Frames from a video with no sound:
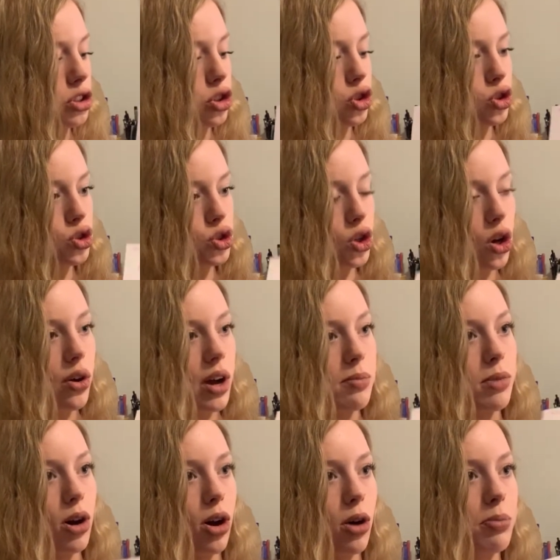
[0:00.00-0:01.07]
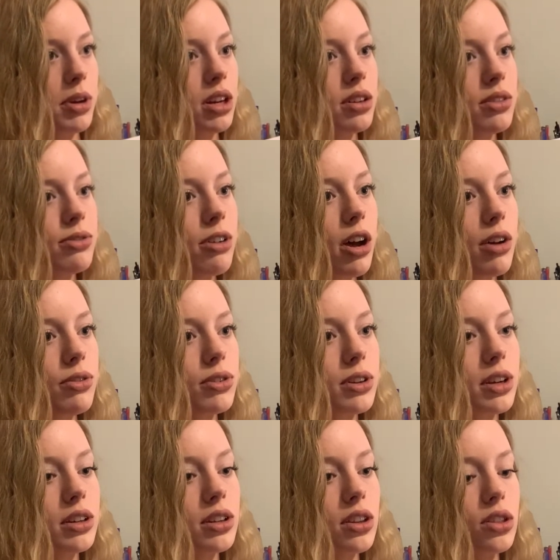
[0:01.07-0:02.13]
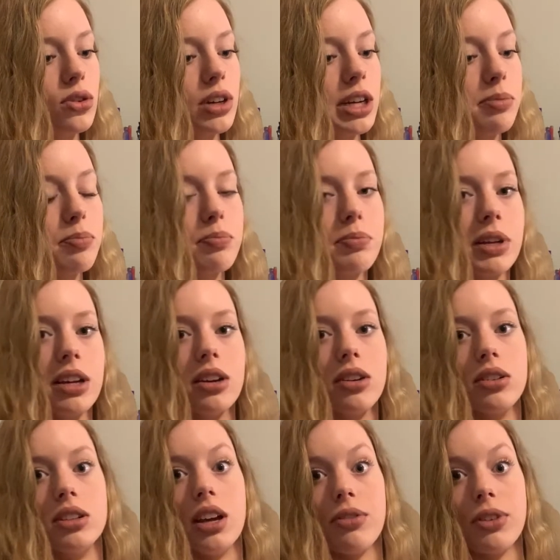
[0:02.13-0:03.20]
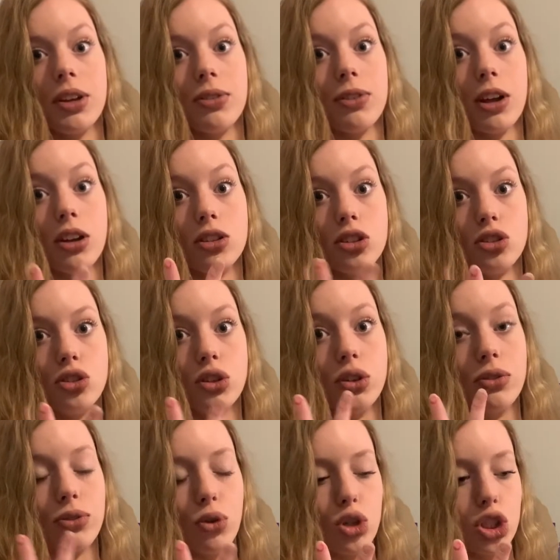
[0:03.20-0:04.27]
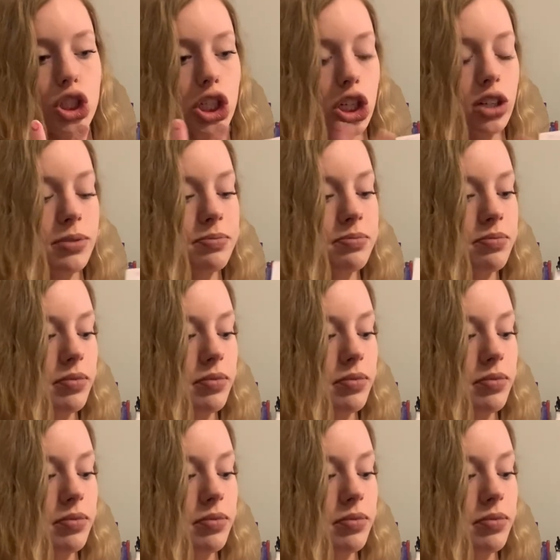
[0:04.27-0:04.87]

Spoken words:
So I'm hoping it'll fall into 3, but it'll definitely fall into 2 for sure.